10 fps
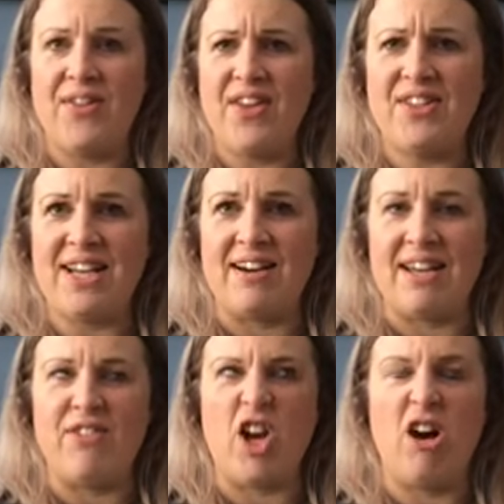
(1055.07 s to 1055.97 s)
The other day I
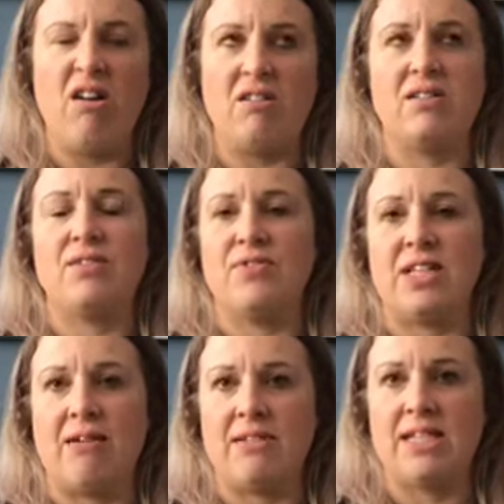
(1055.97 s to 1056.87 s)
even asked for
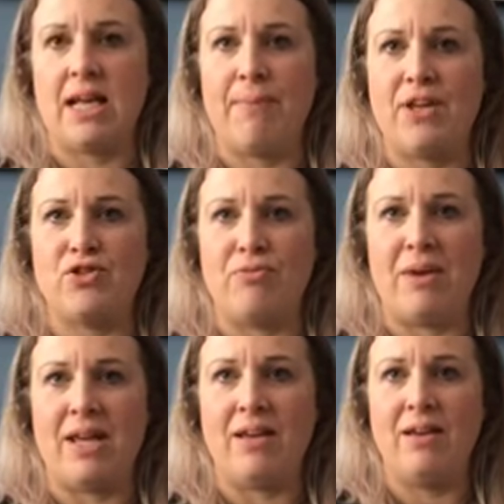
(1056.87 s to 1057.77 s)
Darren to take a picture of
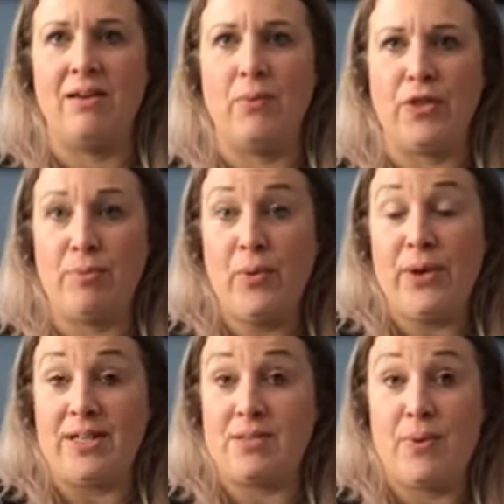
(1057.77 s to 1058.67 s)
me with the
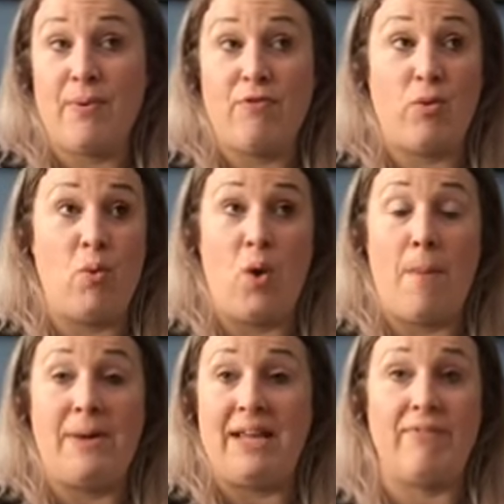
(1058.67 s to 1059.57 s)
boys. We went for a
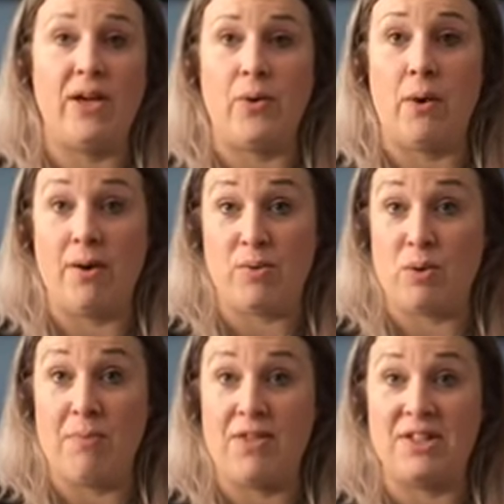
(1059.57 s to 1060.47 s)
walk up Leaf Hill, and it was
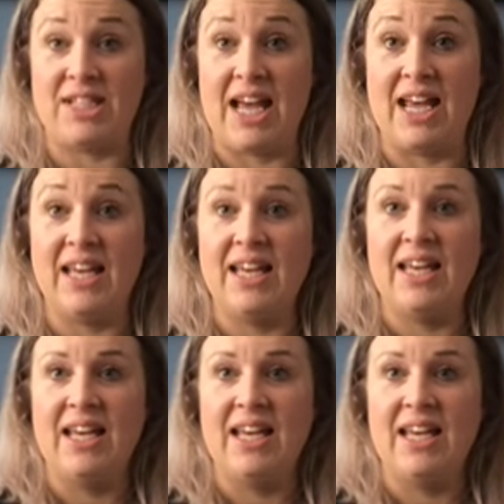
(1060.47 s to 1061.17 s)
on Mother's Day,